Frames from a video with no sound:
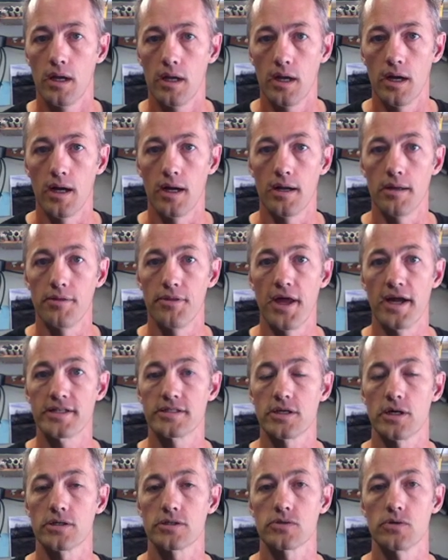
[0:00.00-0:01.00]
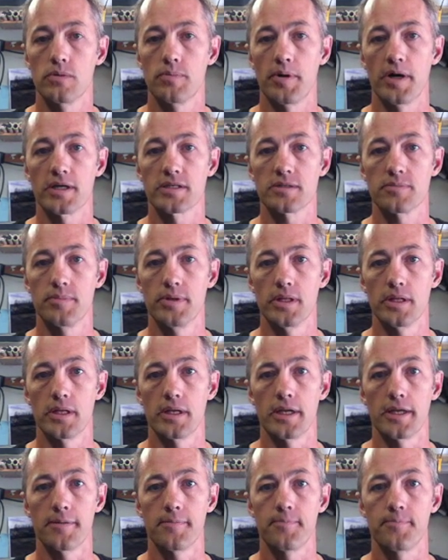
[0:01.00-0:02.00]
That's also a
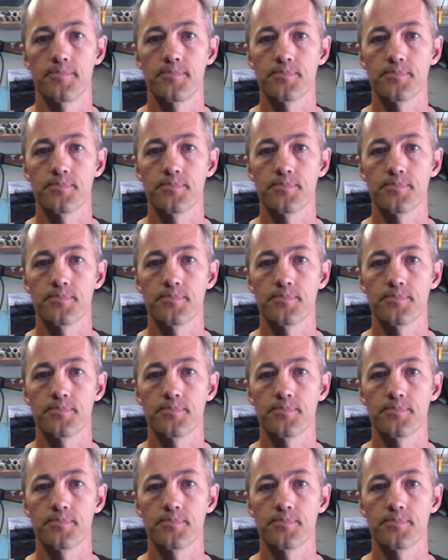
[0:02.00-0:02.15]
possibility.